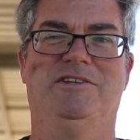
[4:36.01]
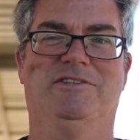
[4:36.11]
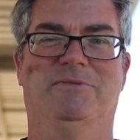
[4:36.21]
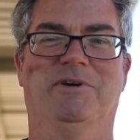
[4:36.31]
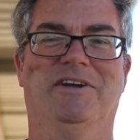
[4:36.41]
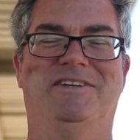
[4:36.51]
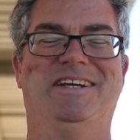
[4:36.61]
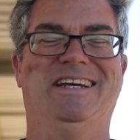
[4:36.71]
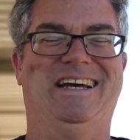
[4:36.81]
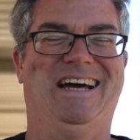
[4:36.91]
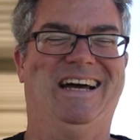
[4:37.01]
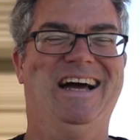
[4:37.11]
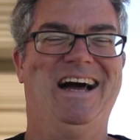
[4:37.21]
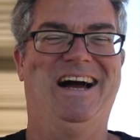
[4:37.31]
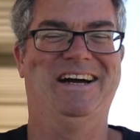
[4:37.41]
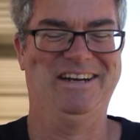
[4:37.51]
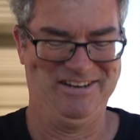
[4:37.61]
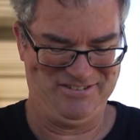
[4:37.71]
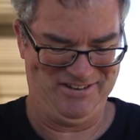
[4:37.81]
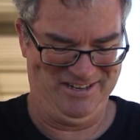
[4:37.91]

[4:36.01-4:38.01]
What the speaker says: so I'm gonna